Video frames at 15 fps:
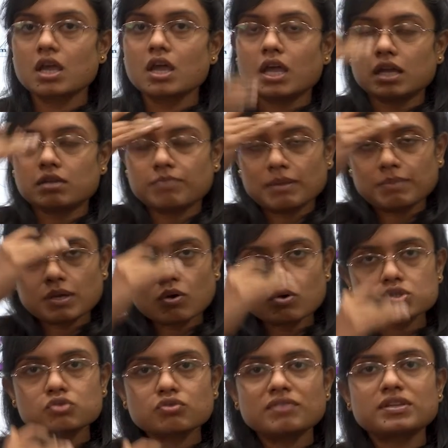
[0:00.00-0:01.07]
It maybe
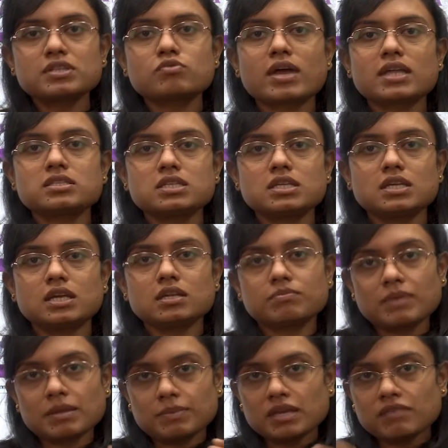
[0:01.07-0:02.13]
goes to even 20, it
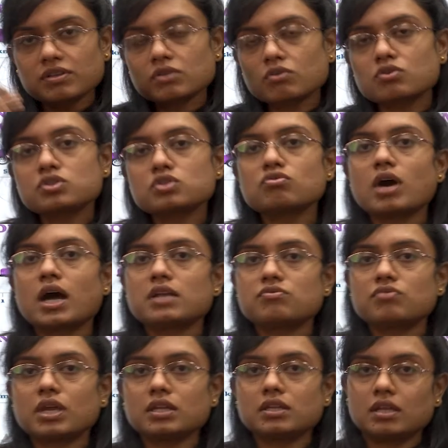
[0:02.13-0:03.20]
maybe even goes to
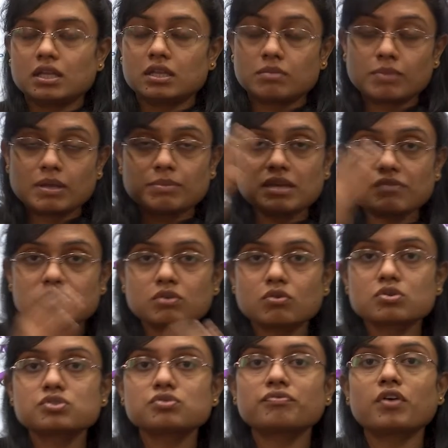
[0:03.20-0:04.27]
100, it maybe even
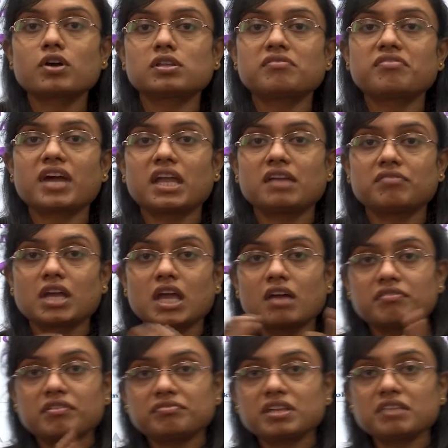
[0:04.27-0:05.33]
goes to 45,
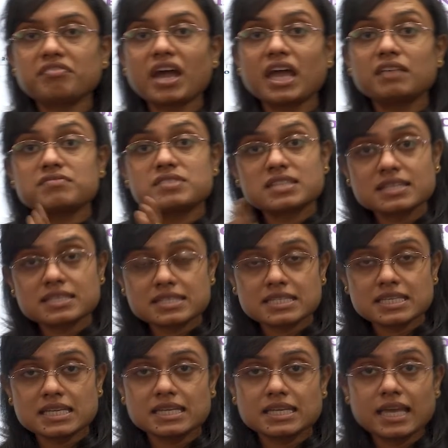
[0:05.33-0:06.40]
55,
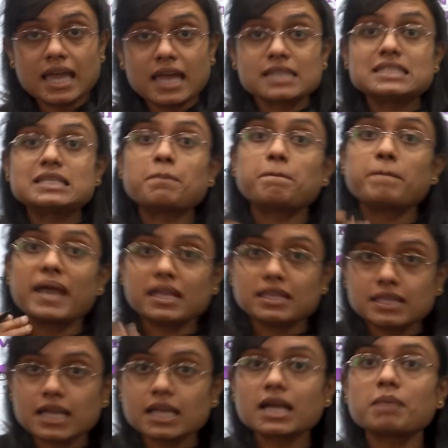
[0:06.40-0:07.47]
60,
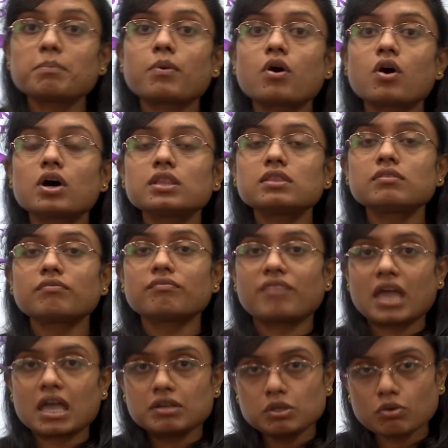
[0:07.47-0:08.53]
depending upon
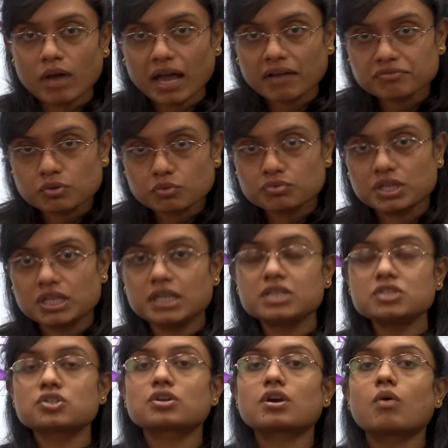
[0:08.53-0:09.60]
where you have to
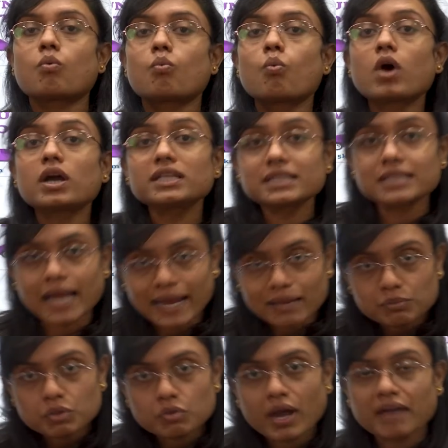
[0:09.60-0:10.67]
reach, what time
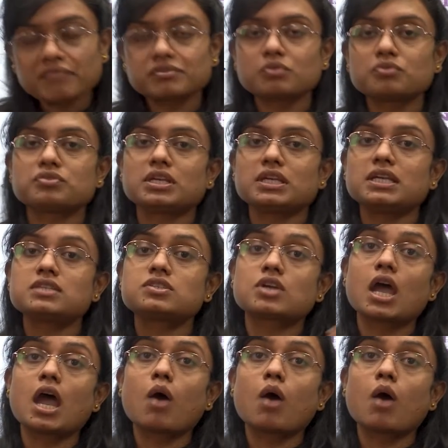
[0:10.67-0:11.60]
you have to reach,